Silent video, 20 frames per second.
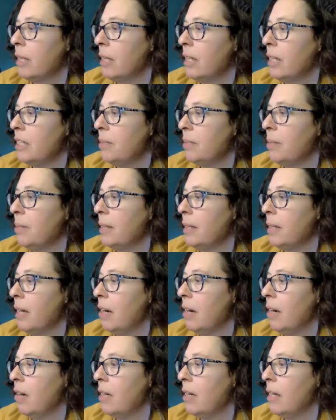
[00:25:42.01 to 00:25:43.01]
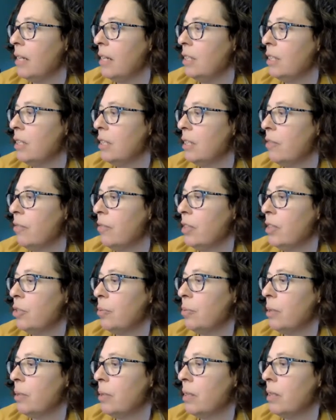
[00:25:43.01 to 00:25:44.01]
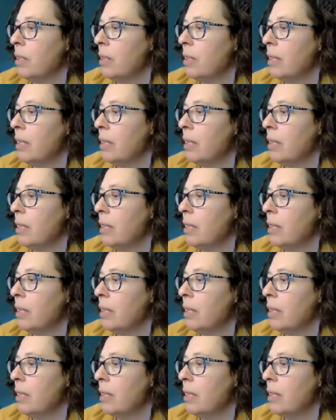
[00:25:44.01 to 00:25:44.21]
intimate care to each individual and